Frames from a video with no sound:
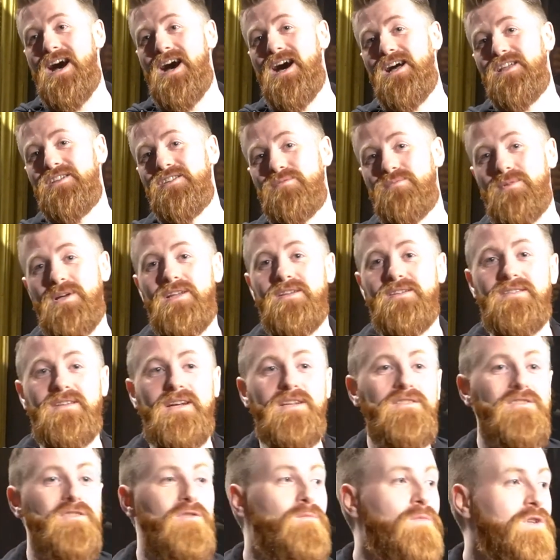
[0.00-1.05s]
And as well as
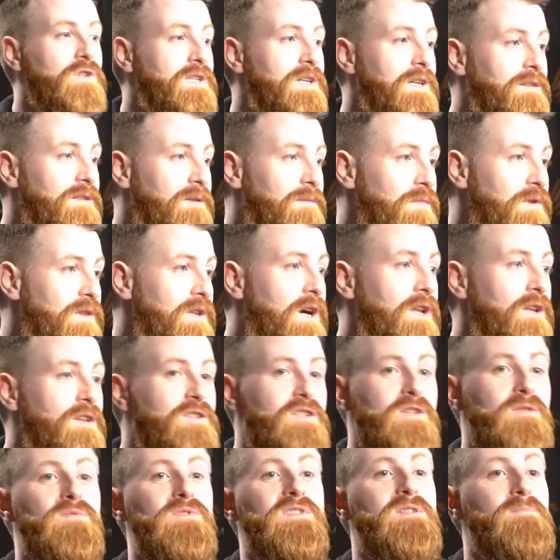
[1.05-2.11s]
that, so much Celtic
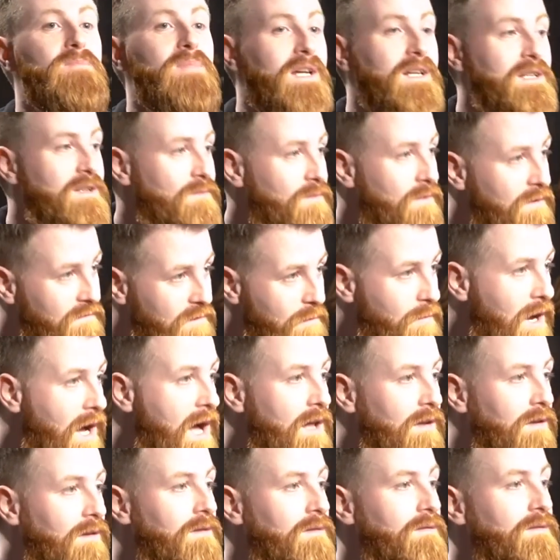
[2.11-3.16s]
mythology was depicted with the
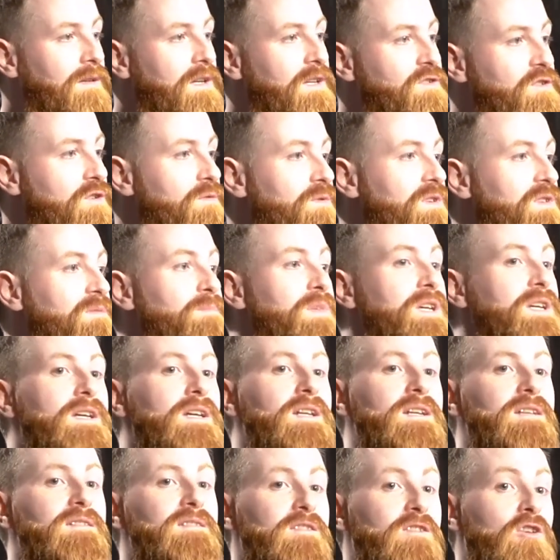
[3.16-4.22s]
battle, as you were
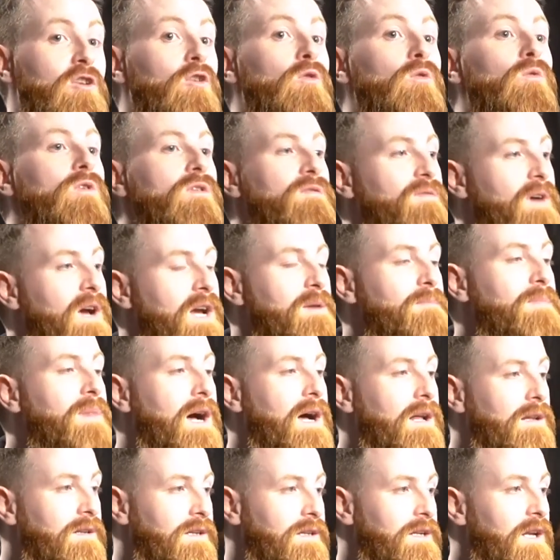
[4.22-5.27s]
speaking. It's glorified
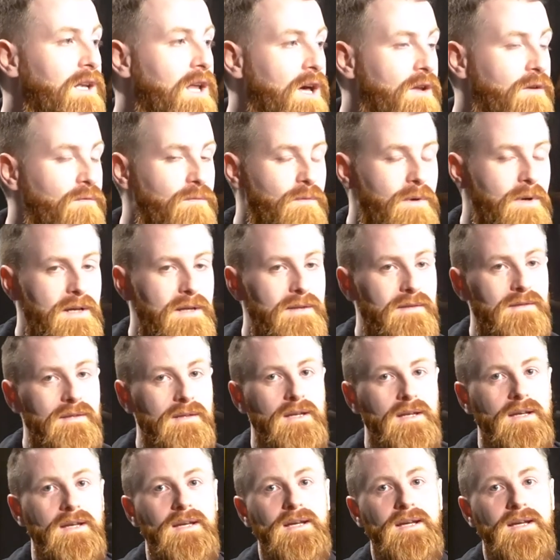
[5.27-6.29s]
battle in a lot of ways.